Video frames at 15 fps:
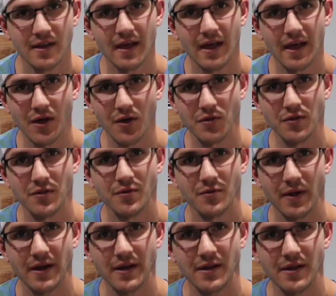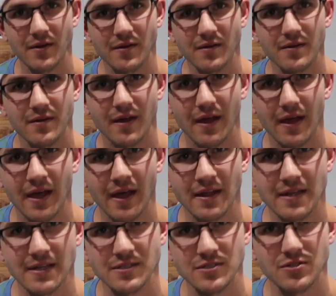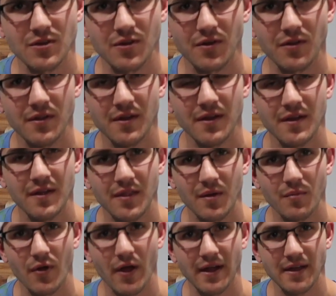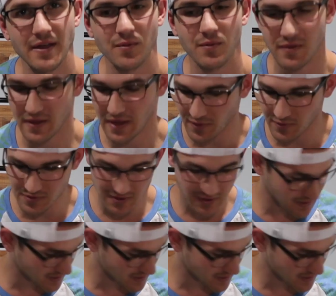held right here and installed the bracket without